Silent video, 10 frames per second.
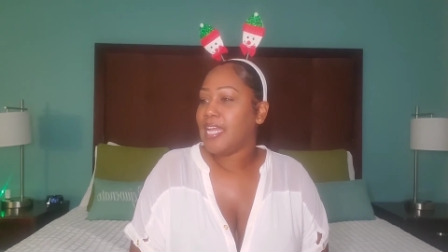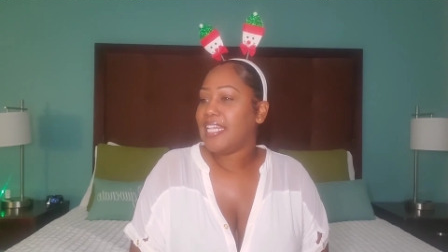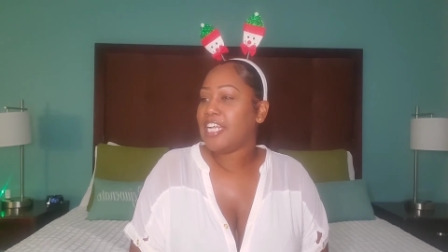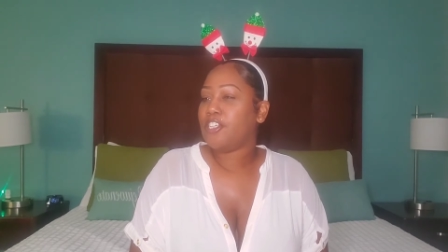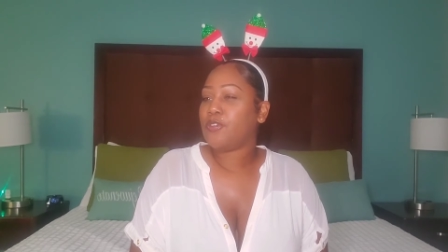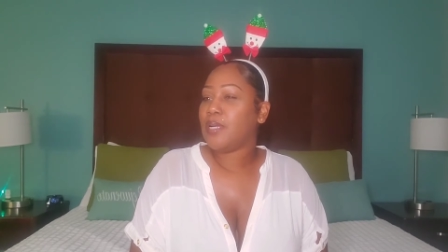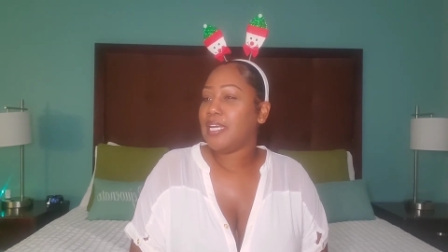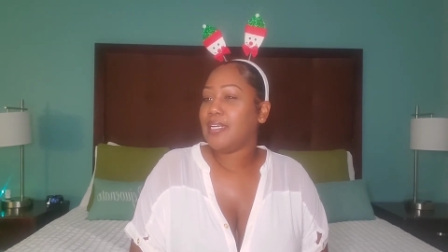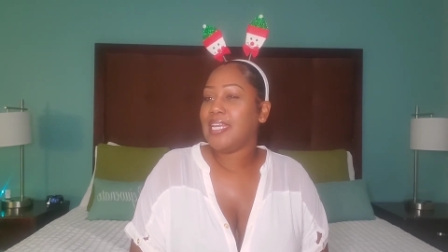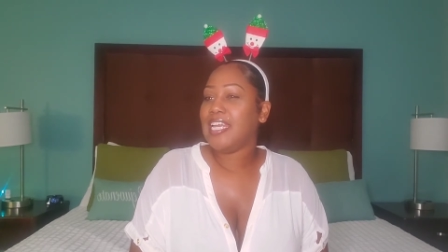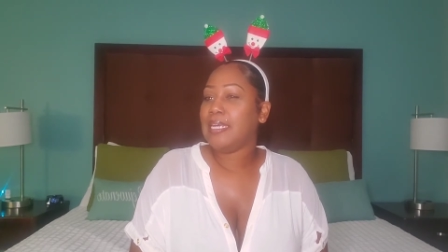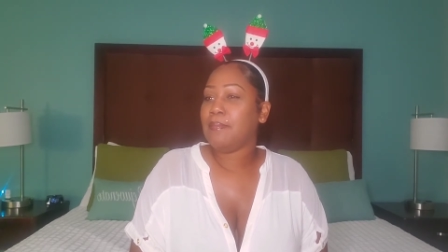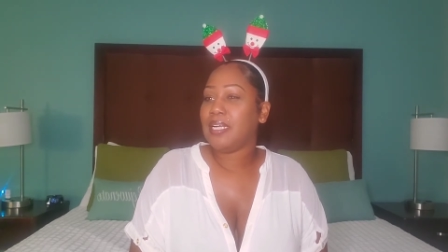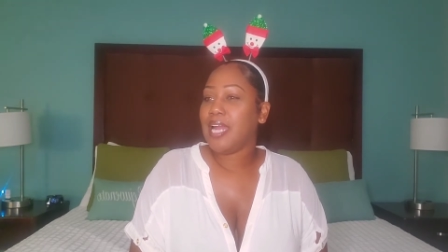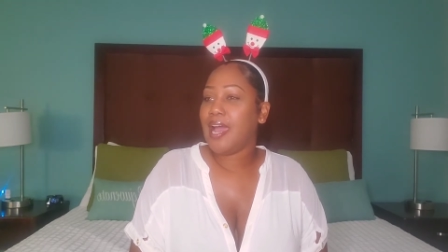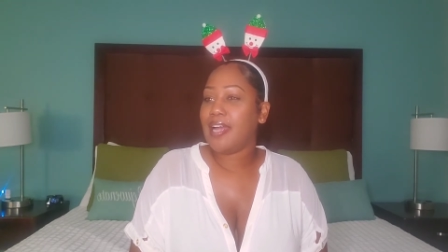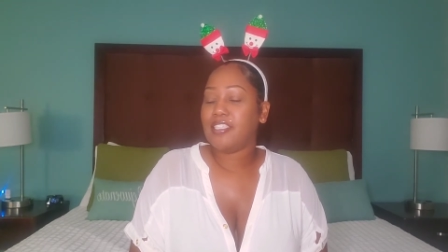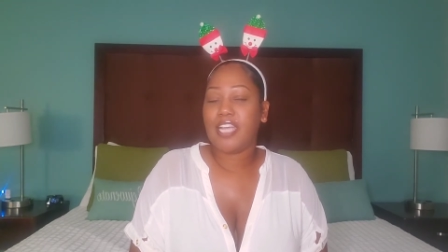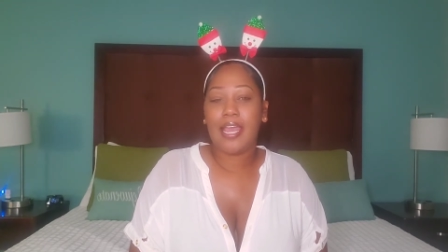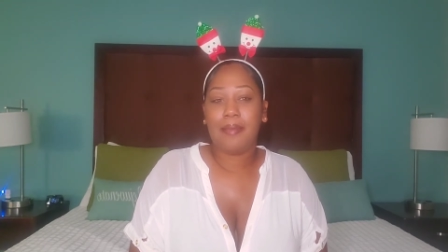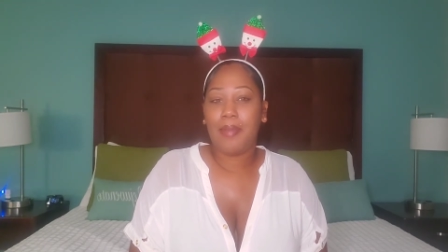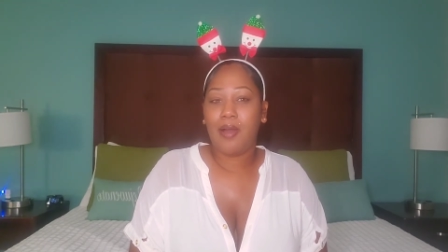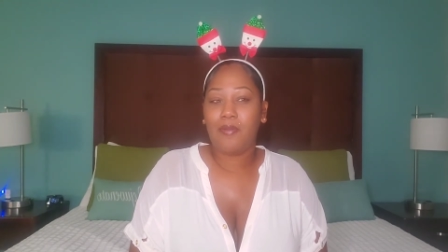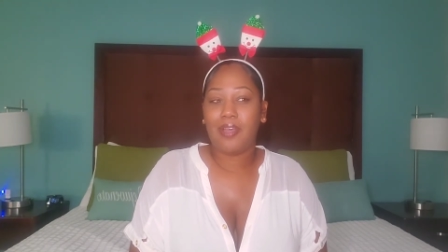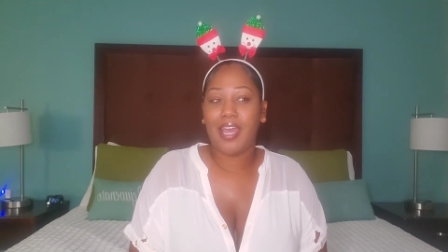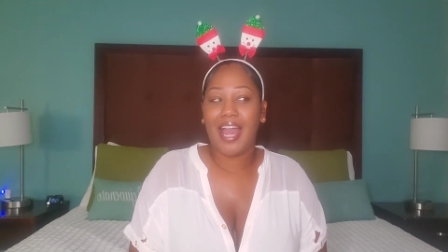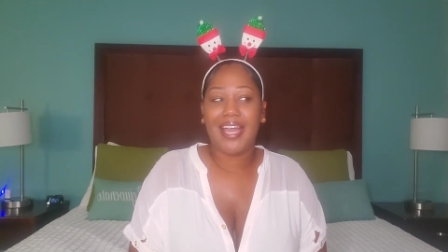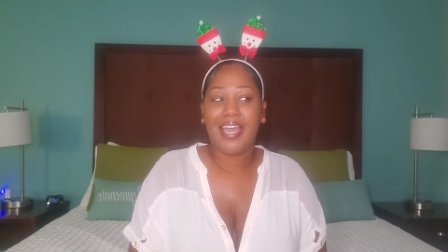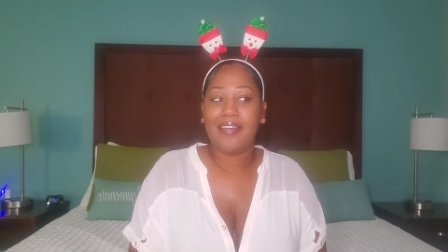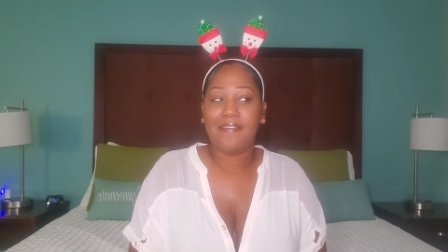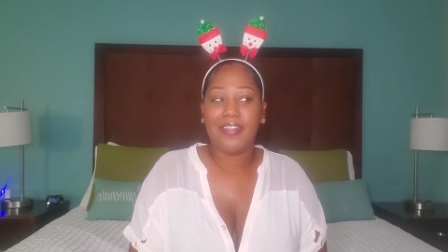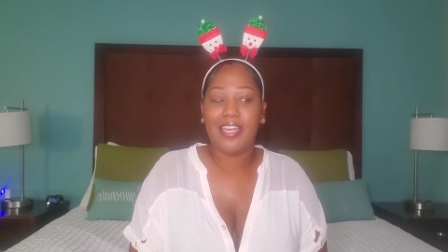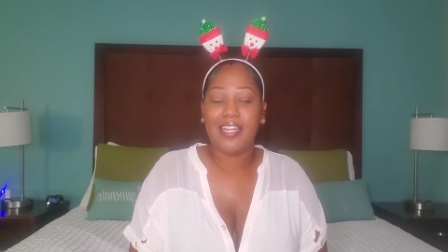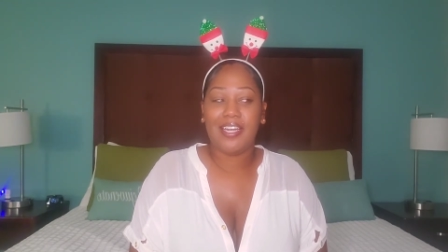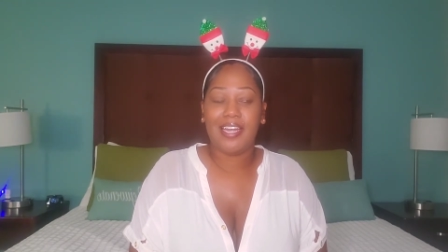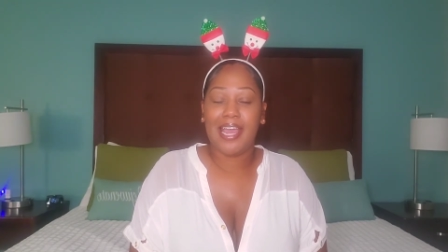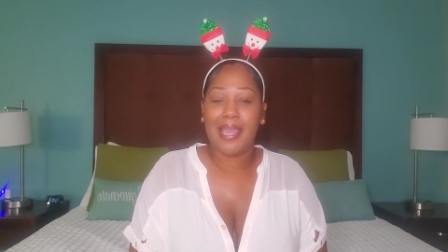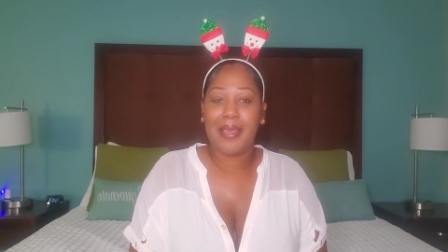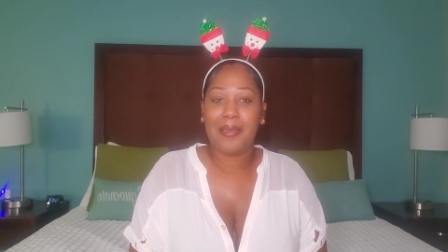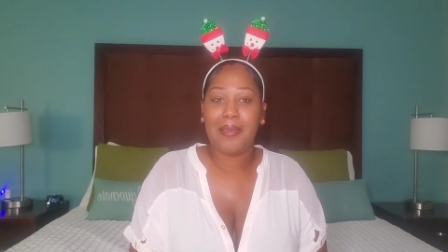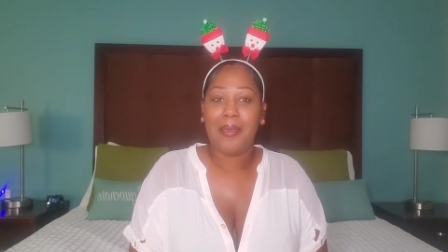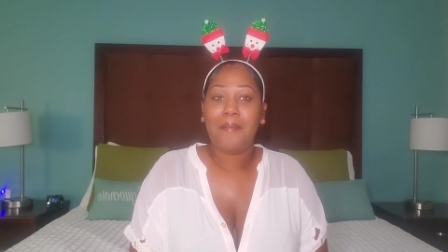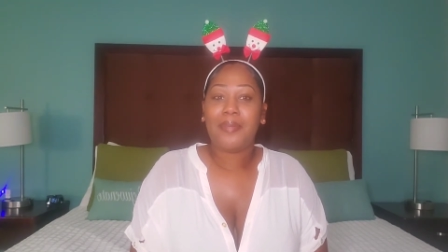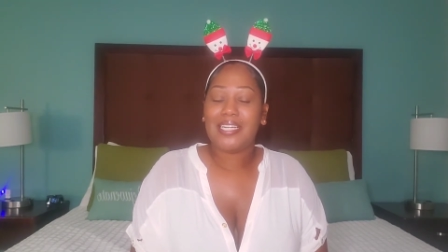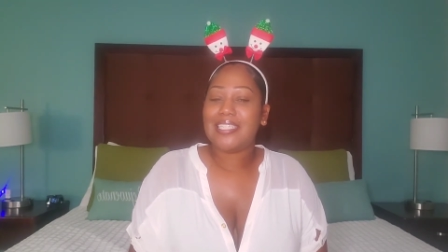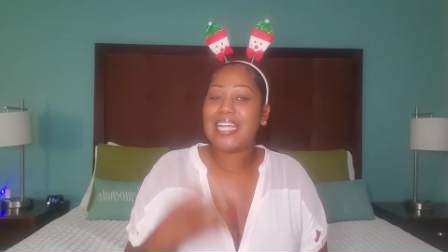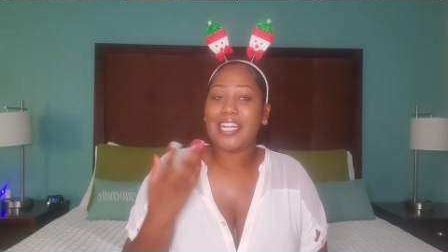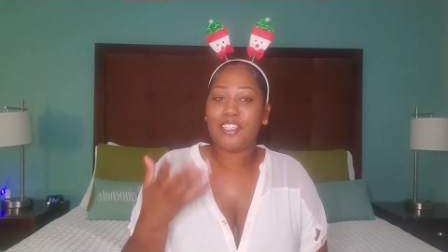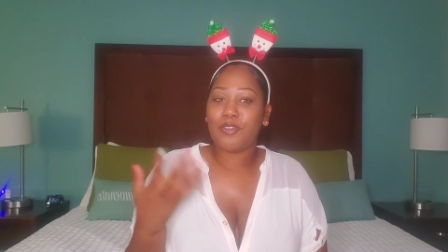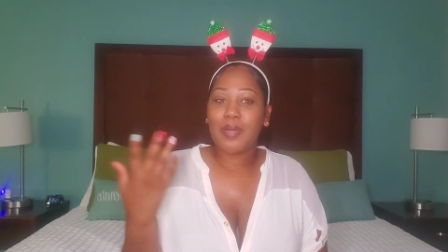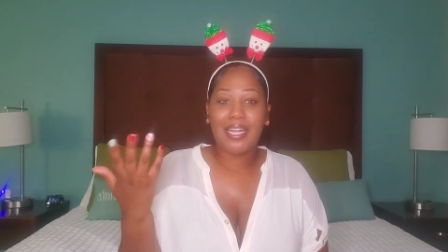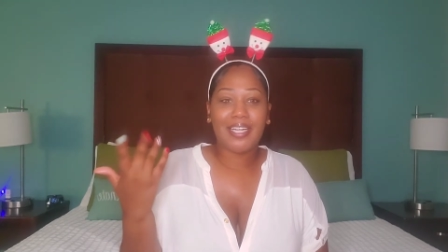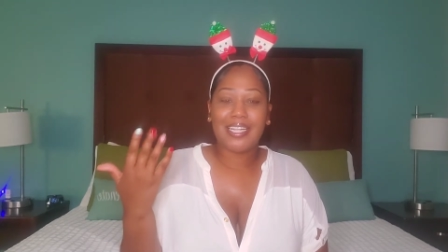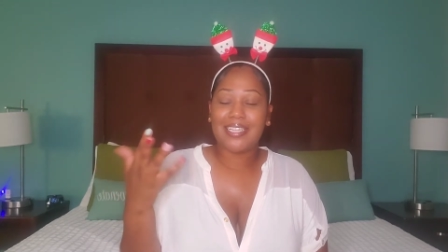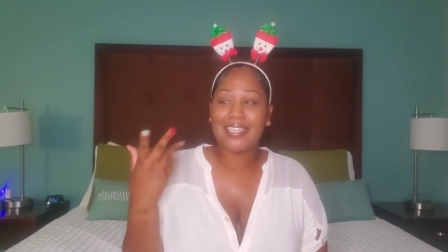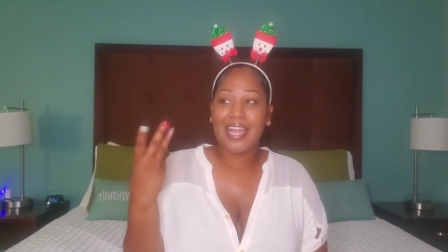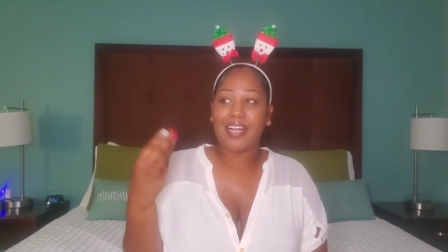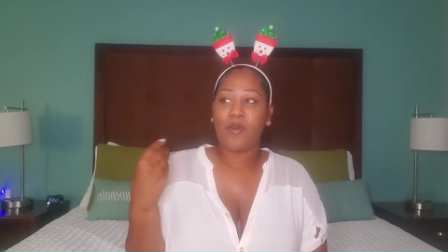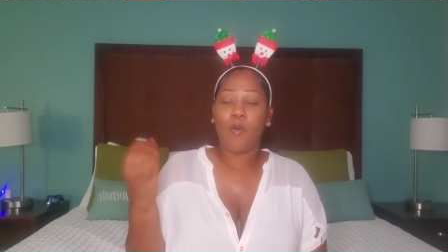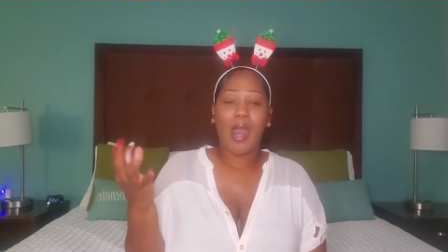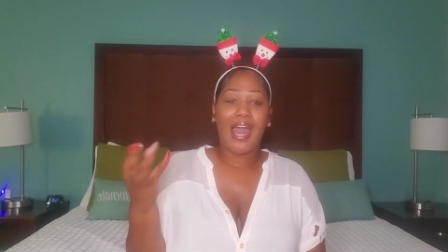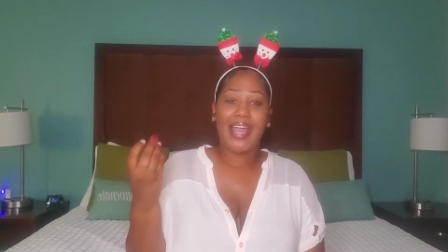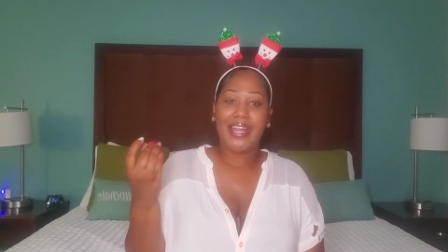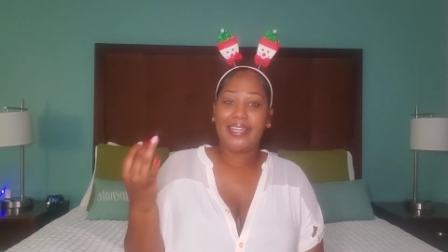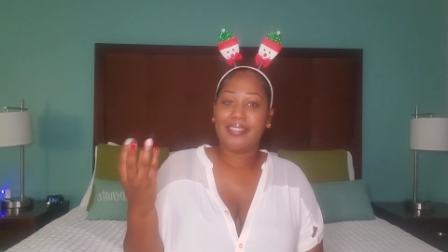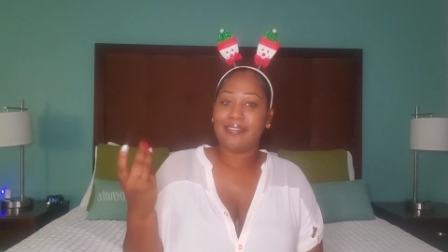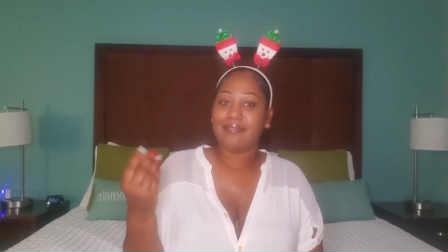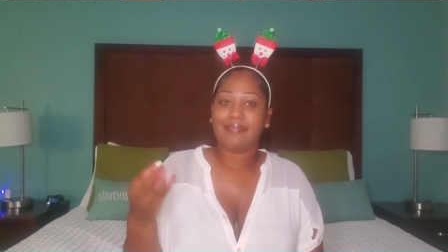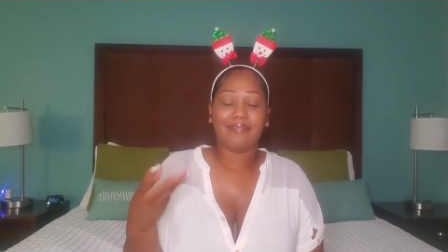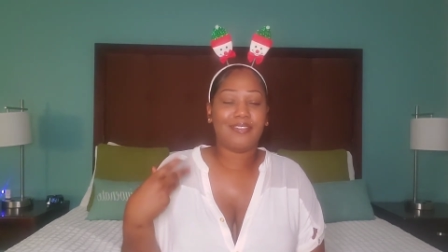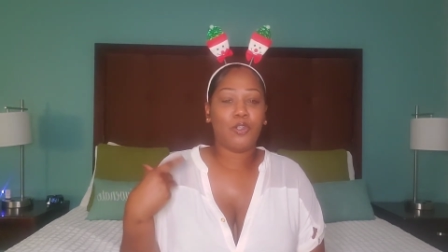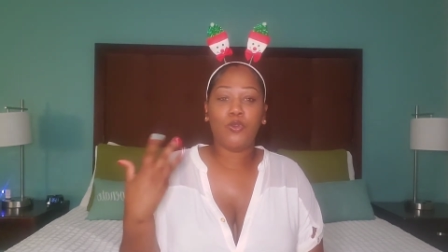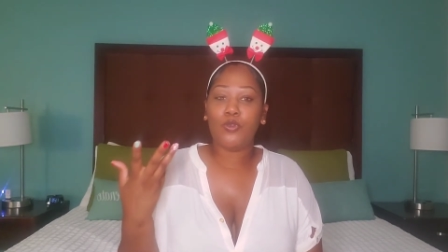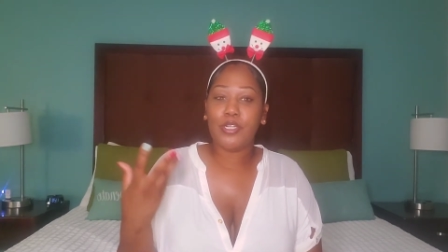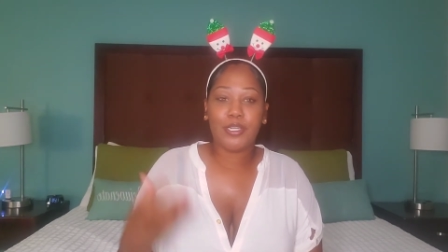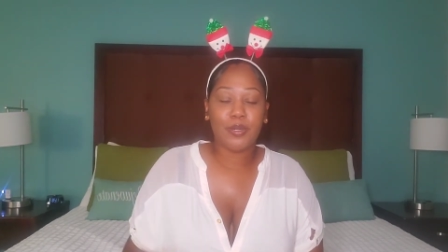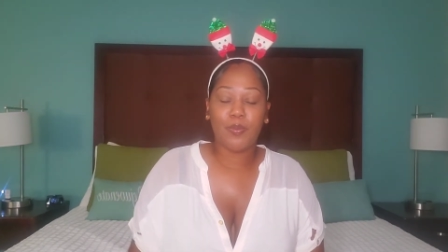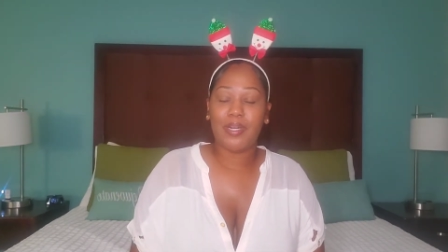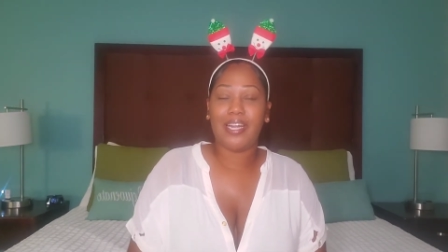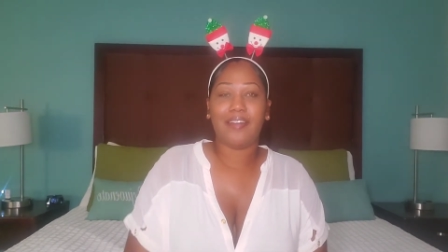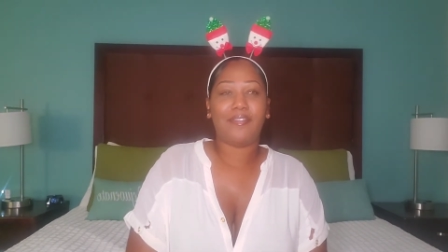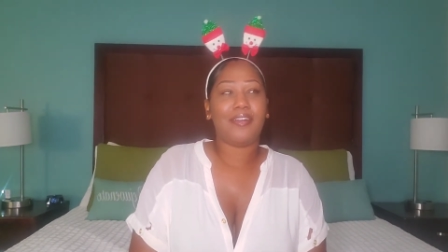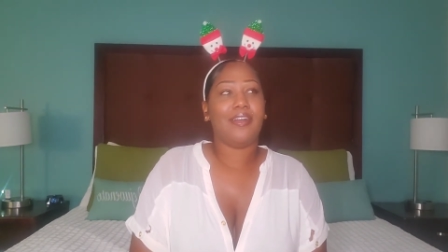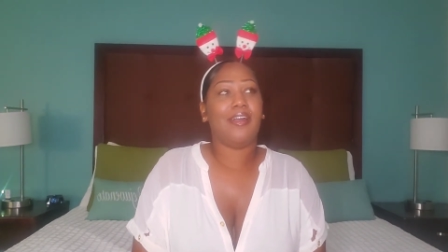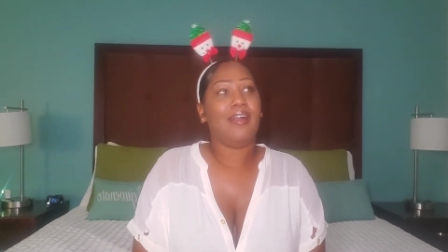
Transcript: that drink Nicki Minaj came out with. I can't even think of the name, but it's that drink. It's like a wine cooler or whatever.